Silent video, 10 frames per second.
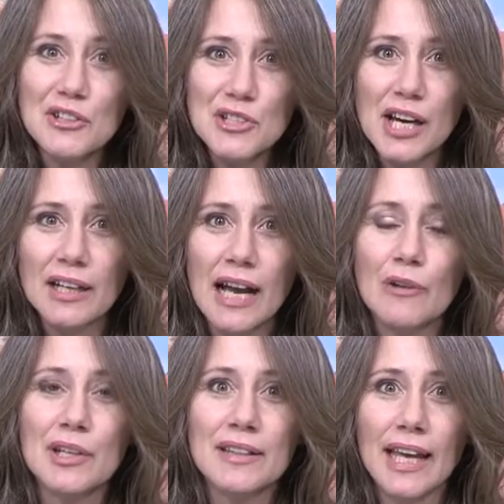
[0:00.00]
their tongue
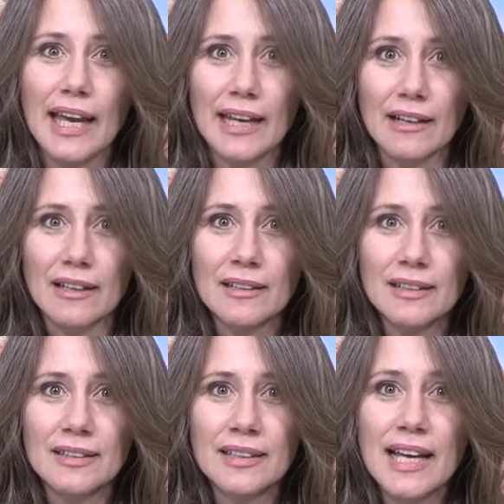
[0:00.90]
out in the air
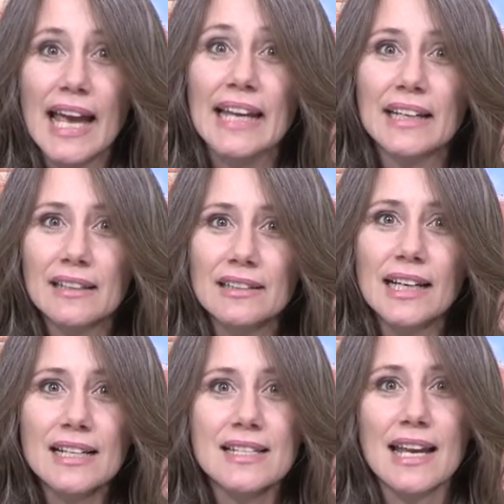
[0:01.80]
and it
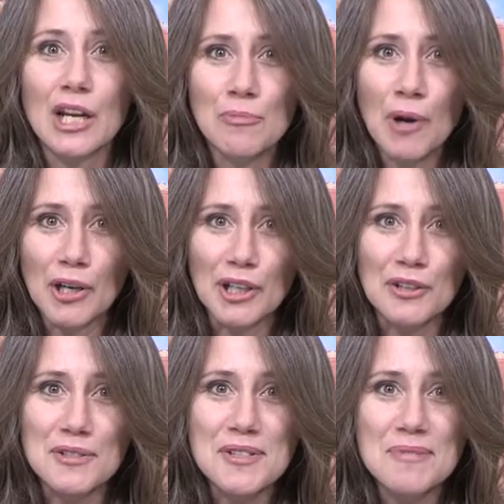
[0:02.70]
collects air
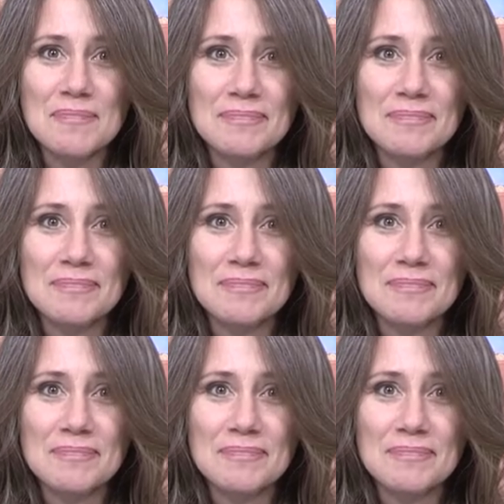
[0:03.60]
particles.